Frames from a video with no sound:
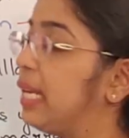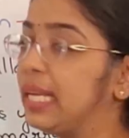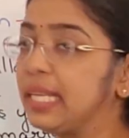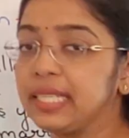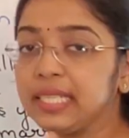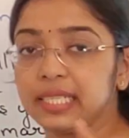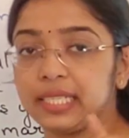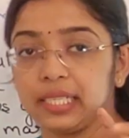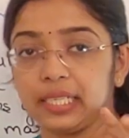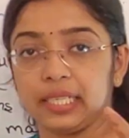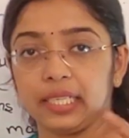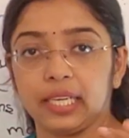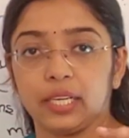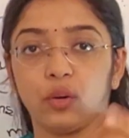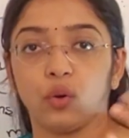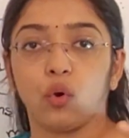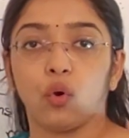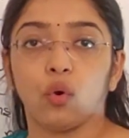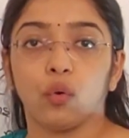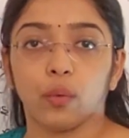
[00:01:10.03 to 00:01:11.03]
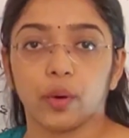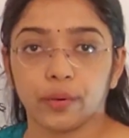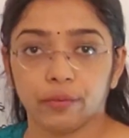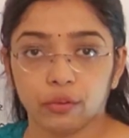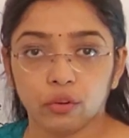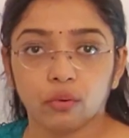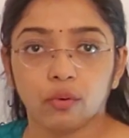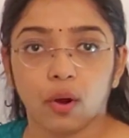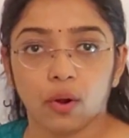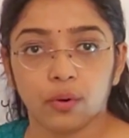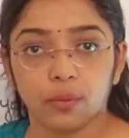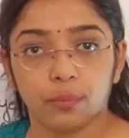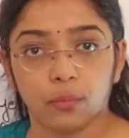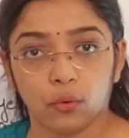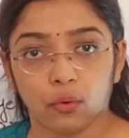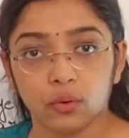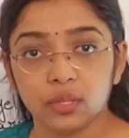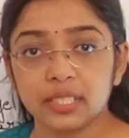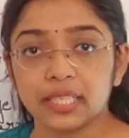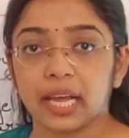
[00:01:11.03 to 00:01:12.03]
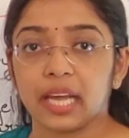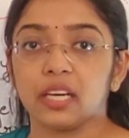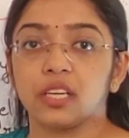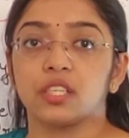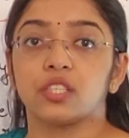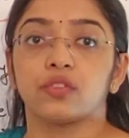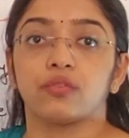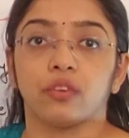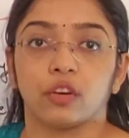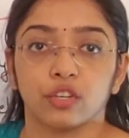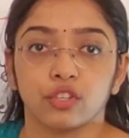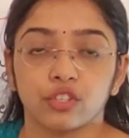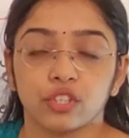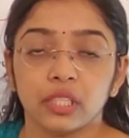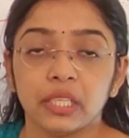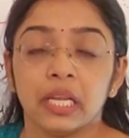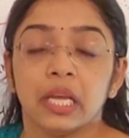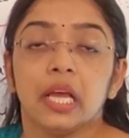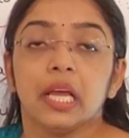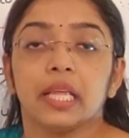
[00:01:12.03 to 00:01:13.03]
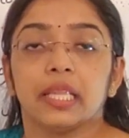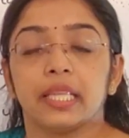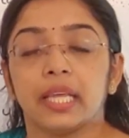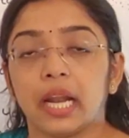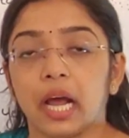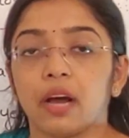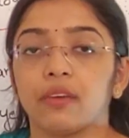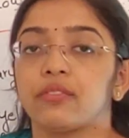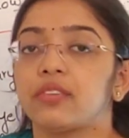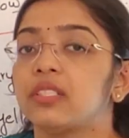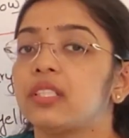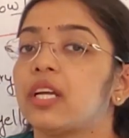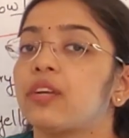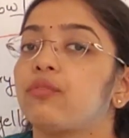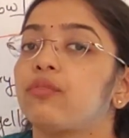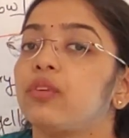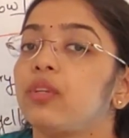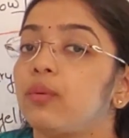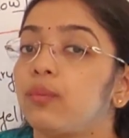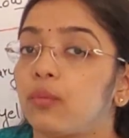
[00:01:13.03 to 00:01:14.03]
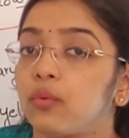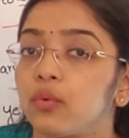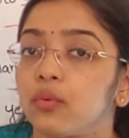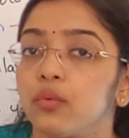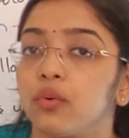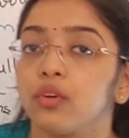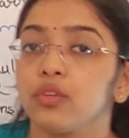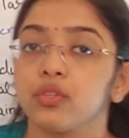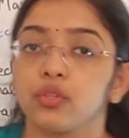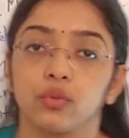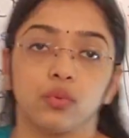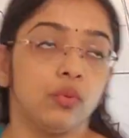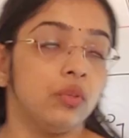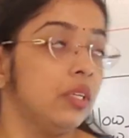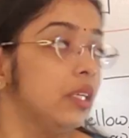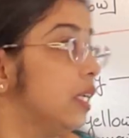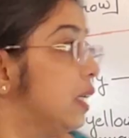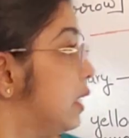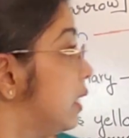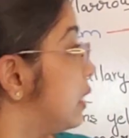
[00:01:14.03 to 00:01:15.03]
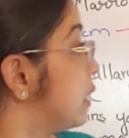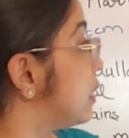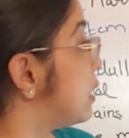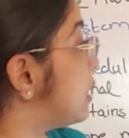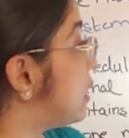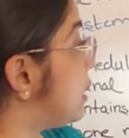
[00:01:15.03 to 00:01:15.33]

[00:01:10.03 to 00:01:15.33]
let's study an overview about bones and its function. Then after that, we'll move on to the